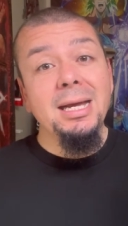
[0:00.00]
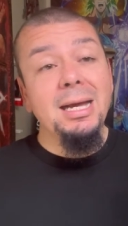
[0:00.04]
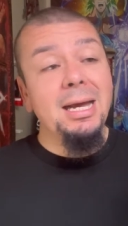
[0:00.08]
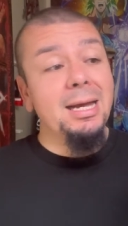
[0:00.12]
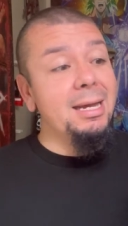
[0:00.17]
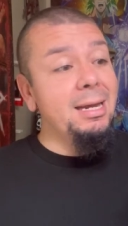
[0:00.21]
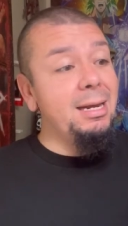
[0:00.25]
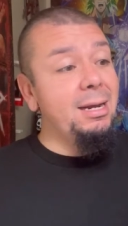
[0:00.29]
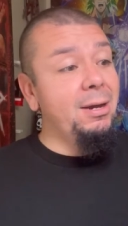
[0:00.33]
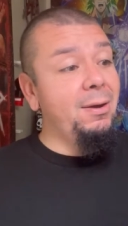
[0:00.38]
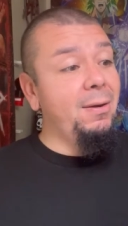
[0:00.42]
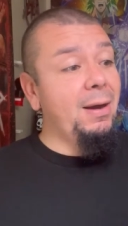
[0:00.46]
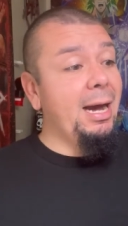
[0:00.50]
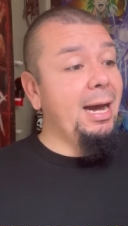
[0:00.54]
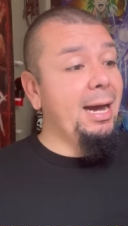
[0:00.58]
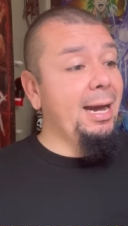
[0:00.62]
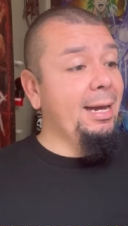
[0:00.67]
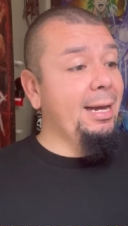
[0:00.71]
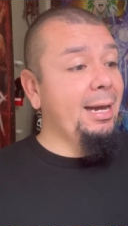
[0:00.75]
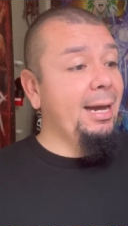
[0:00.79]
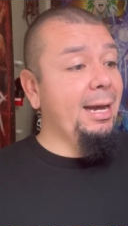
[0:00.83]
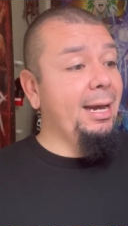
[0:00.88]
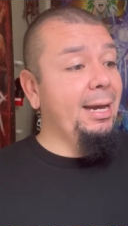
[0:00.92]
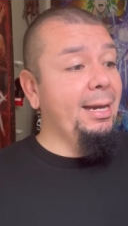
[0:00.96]
You know,
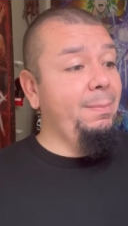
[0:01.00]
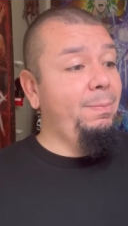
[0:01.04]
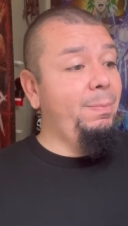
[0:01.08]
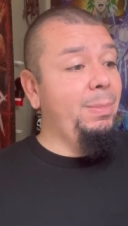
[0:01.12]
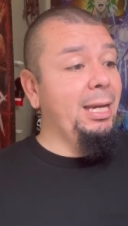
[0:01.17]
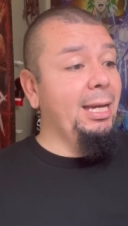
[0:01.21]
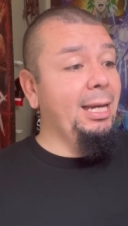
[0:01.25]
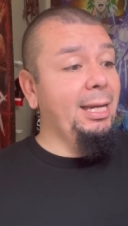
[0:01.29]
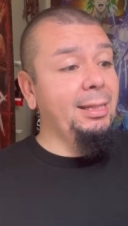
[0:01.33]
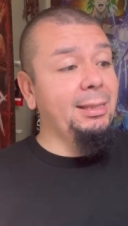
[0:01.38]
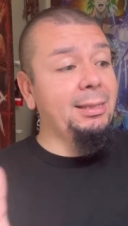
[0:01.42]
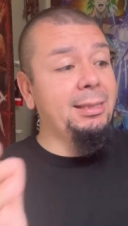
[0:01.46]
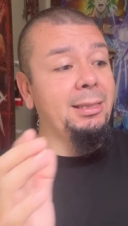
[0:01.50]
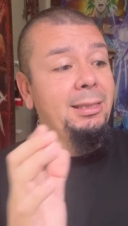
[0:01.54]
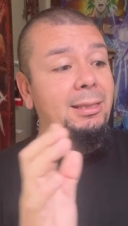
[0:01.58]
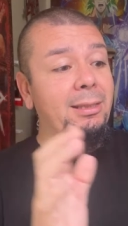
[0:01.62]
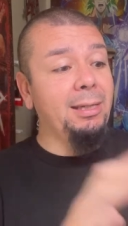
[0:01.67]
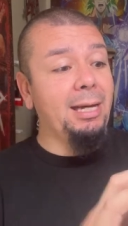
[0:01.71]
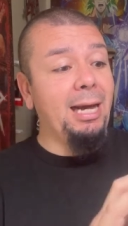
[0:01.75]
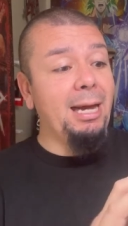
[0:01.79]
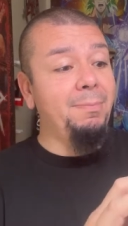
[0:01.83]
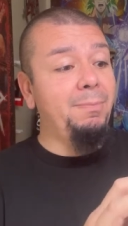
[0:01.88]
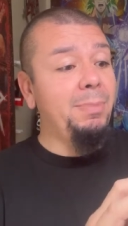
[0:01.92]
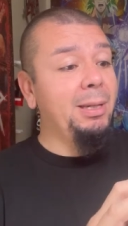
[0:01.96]
I, I paid
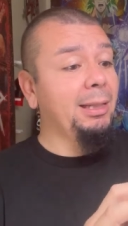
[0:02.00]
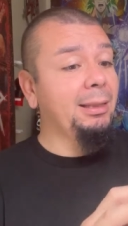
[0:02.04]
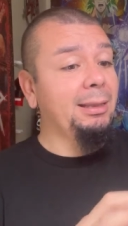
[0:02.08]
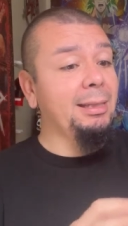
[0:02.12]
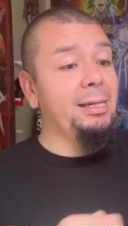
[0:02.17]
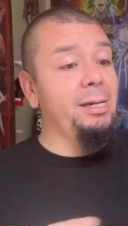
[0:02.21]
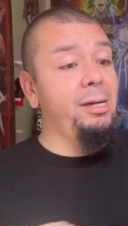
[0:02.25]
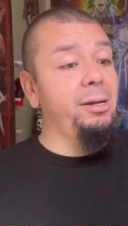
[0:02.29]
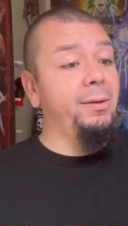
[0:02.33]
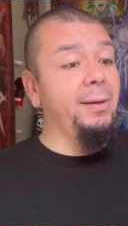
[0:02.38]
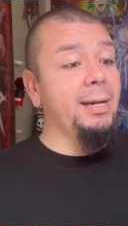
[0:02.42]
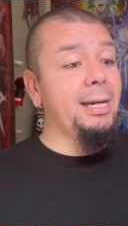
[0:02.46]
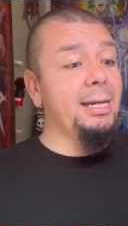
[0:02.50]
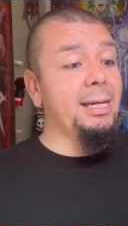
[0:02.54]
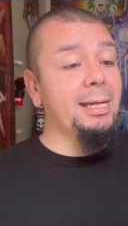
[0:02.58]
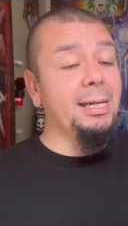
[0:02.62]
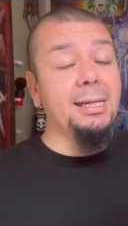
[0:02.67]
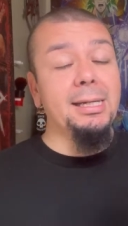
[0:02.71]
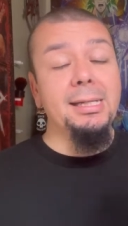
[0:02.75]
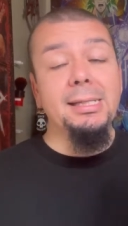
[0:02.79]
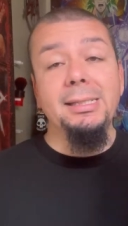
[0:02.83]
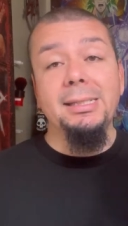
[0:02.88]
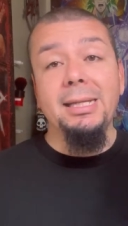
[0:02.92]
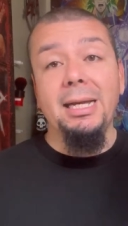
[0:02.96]
to, I picked the
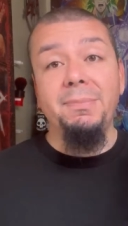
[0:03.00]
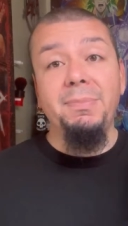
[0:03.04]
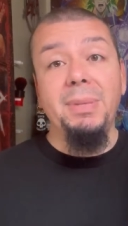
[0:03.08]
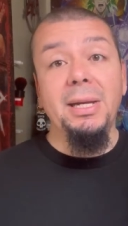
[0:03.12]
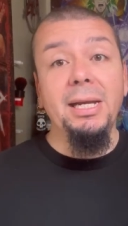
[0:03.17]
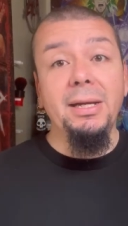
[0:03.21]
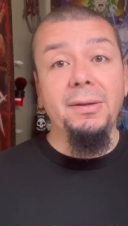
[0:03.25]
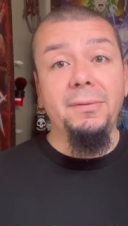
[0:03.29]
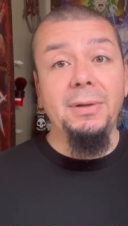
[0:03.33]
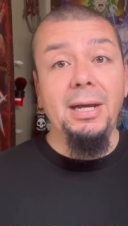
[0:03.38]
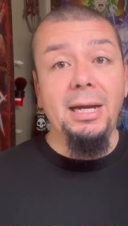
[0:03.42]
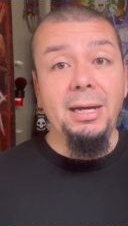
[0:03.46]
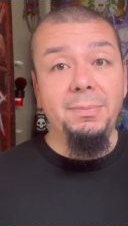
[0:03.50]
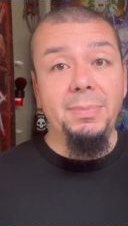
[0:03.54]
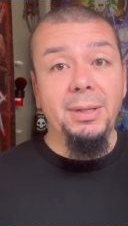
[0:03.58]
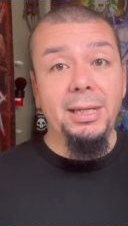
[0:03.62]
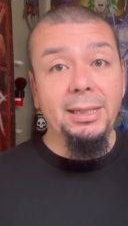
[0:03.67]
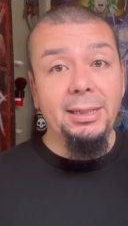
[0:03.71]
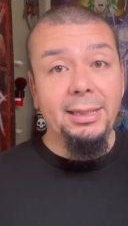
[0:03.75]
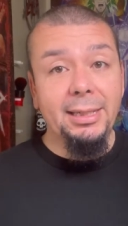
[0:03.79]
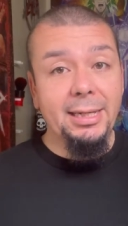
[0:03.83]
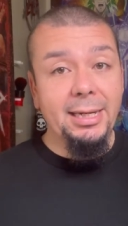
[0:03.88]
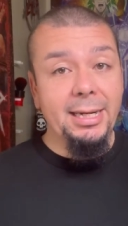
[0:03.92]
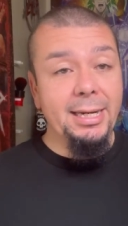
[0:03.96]
ingredients, I paid, I
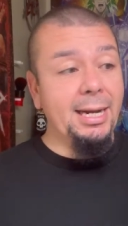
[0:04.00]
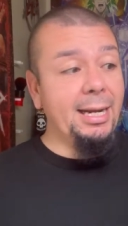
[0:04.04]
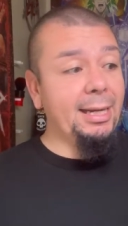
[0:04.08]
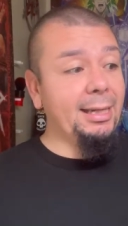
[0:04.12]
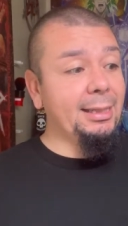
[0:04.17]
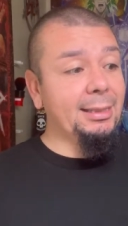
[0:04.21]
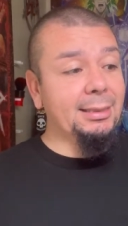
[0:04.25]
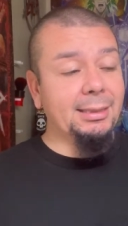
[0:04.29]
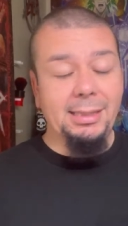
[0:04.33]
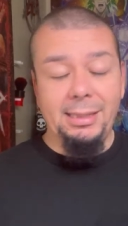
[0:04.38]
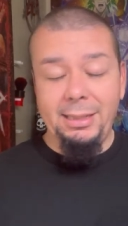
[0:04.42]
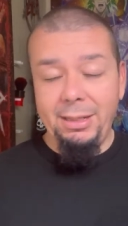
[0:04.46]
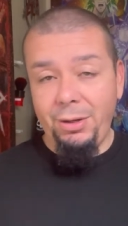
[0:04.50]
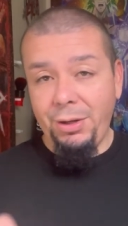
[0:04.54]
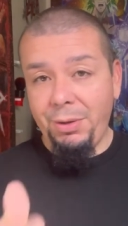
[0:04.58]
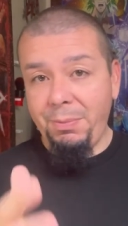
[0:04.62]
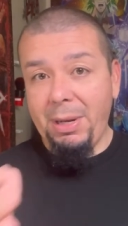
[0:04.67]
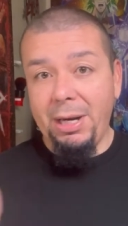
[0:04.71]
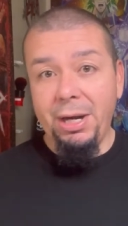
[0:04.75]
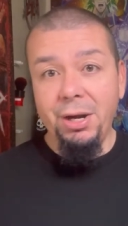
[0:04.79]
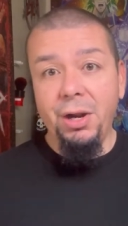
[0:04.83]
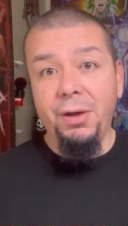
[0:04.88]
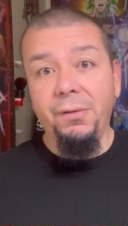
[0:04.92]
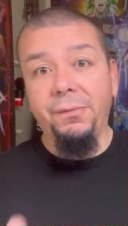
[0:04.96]
paid it, and I guess, you know, he
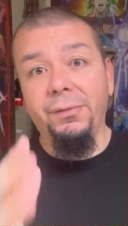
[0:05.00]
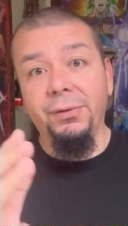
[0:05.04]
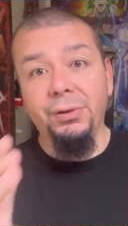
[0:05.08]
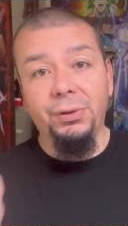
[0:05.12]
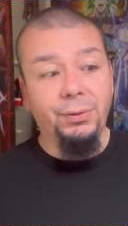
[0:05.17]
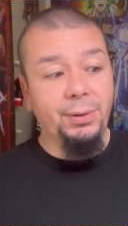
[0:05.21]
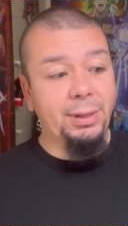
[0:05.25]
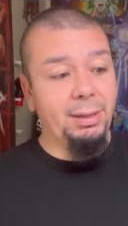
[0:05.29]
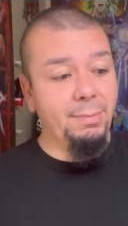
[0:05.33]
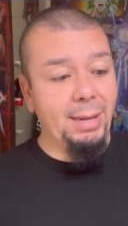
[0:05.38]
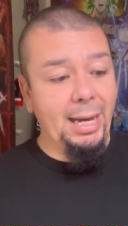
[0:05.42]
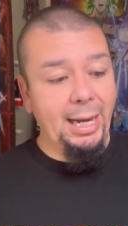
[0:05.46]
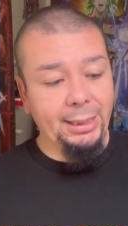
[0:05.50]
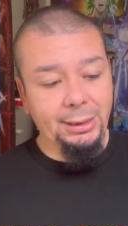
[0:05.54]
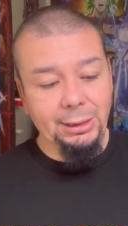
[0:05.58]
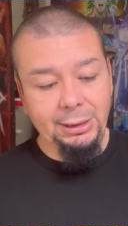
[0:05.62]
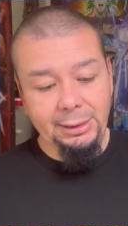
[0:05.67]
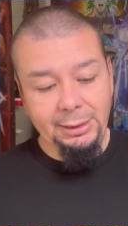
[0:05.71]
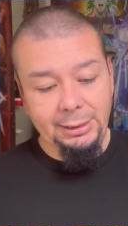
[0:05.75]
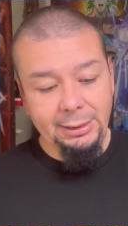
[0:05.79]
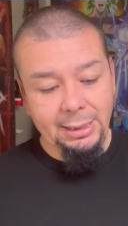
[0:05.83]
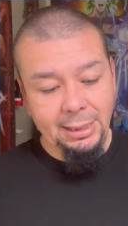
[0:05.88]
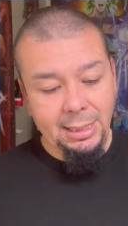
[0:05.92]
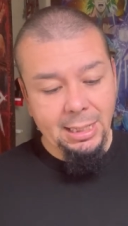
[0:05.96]
made enough for three
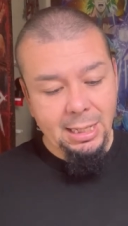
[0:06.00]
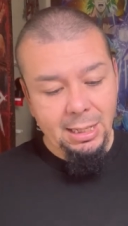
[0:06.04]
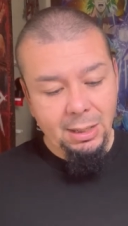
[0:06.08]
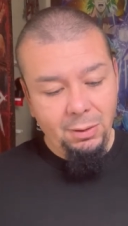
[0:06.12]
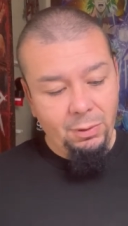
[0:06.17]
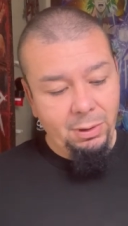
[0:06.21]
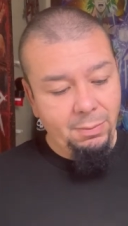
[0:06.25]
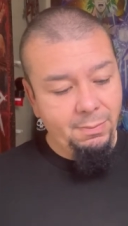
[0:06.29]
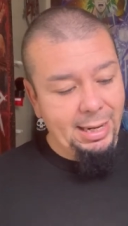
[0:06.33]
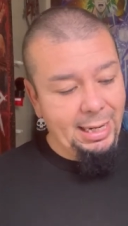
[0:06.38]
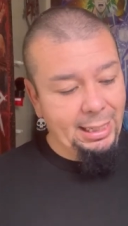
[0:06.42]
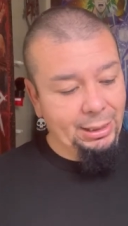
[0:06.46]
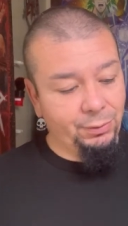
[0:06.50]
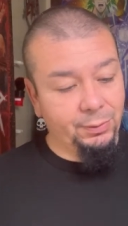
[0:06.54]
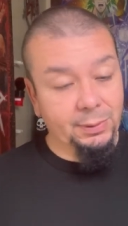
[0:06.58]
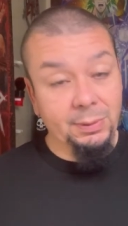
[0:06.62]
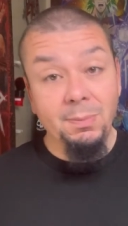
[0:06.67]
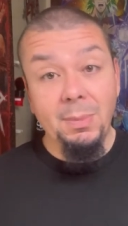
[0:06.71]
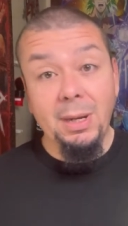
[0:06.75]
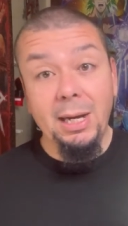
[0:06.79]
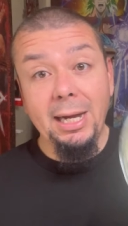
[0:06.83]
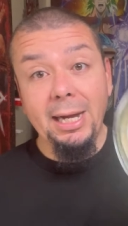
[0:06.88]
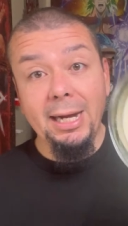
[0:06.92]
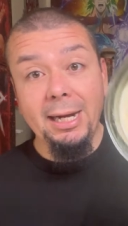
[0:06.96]
batches. One batch was
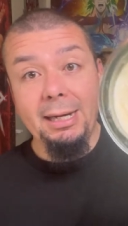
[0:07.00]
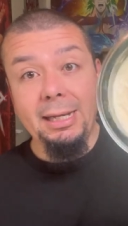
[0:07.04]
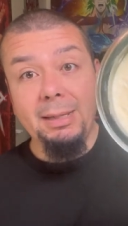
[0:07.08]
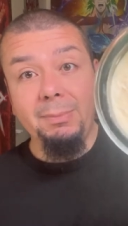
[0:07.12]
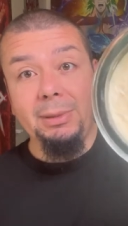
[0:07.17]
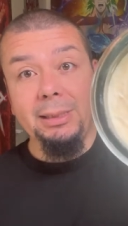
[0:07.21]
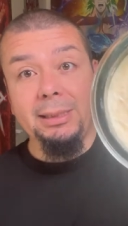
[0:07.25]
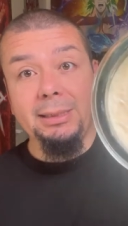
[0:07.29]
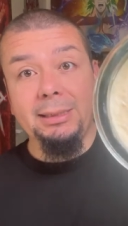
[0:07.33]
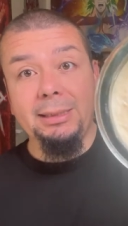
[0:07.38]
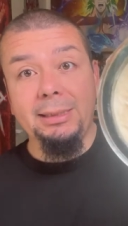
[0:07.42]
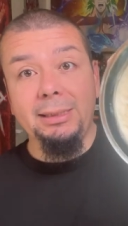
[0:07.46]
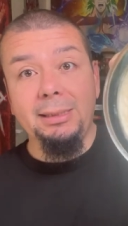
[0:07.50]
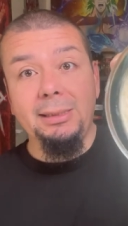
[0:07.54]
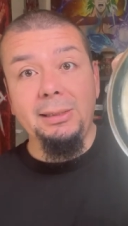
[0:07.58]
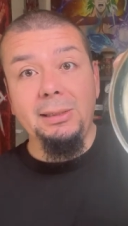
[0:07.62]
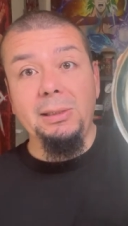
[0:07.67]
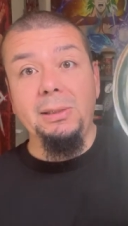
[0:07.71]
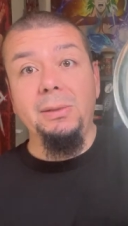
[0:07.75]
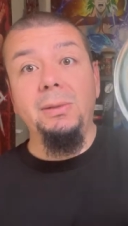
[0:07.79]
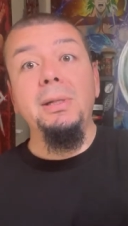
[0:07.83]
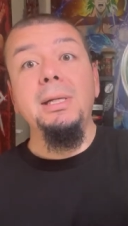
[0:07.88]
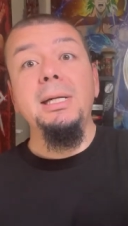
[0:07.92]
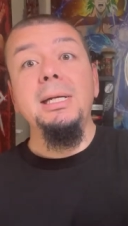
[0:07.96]
mine, he listed
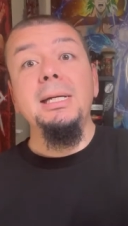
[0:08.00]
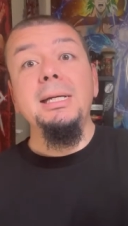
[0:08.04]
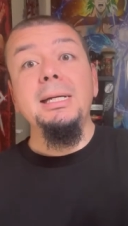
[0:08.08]
two.